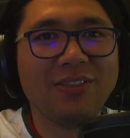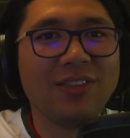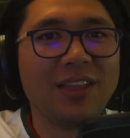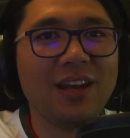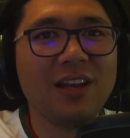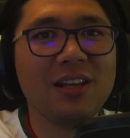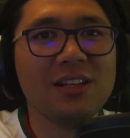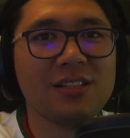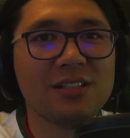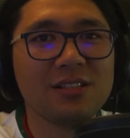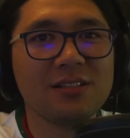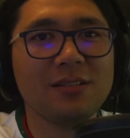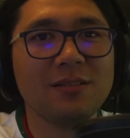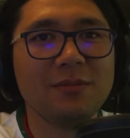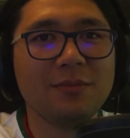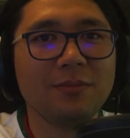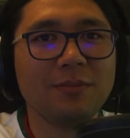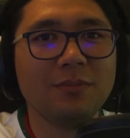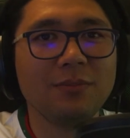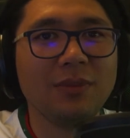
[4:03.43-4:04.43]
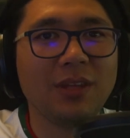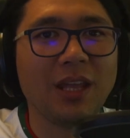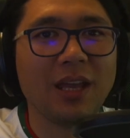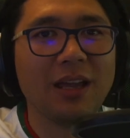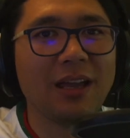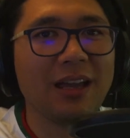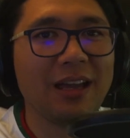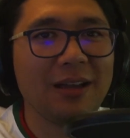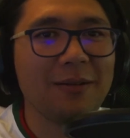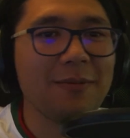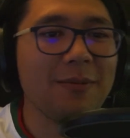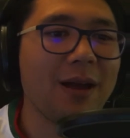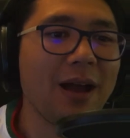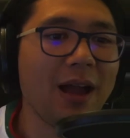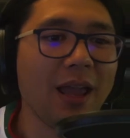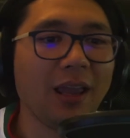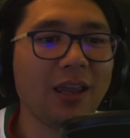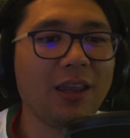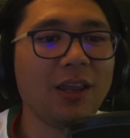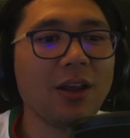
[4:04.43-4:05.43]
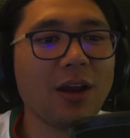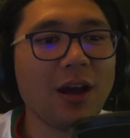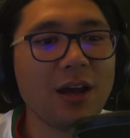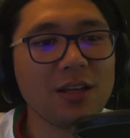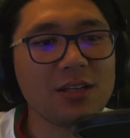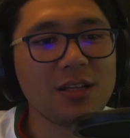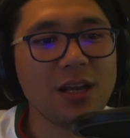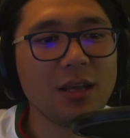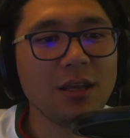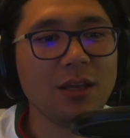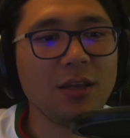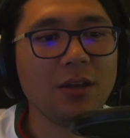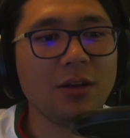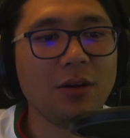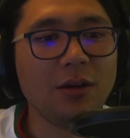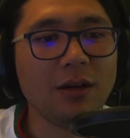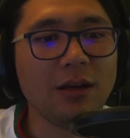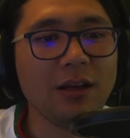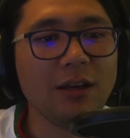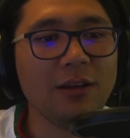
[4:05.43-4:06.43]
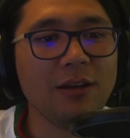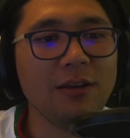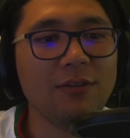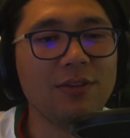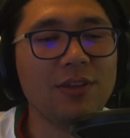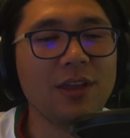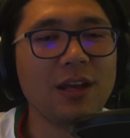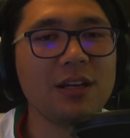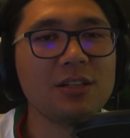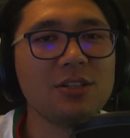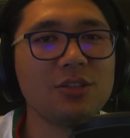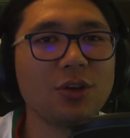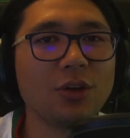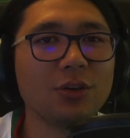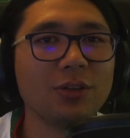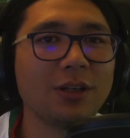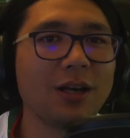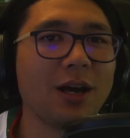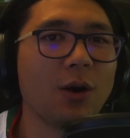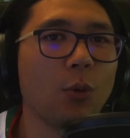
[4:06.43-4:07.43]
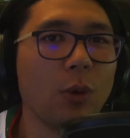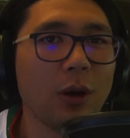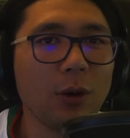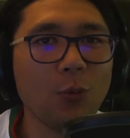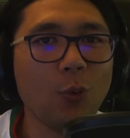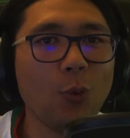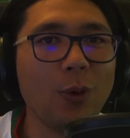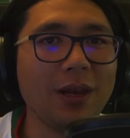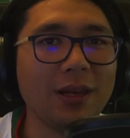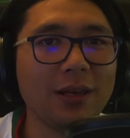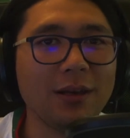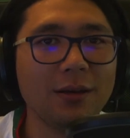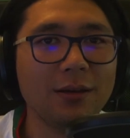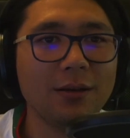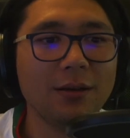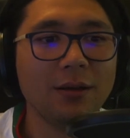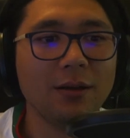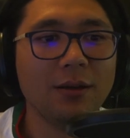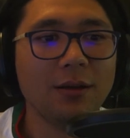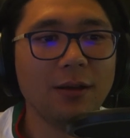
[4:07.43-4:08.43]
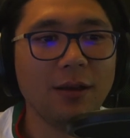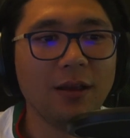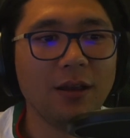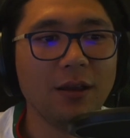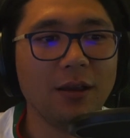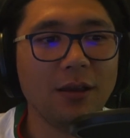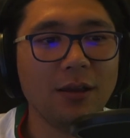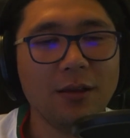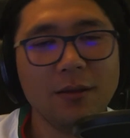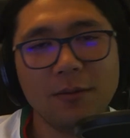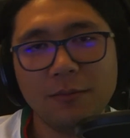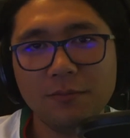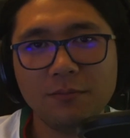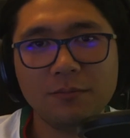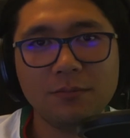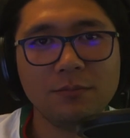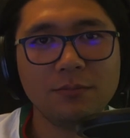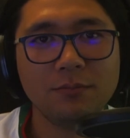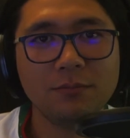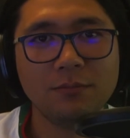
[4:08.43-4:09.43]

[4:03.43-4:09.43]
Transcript: and there is, I say here, if there is not a win-win, a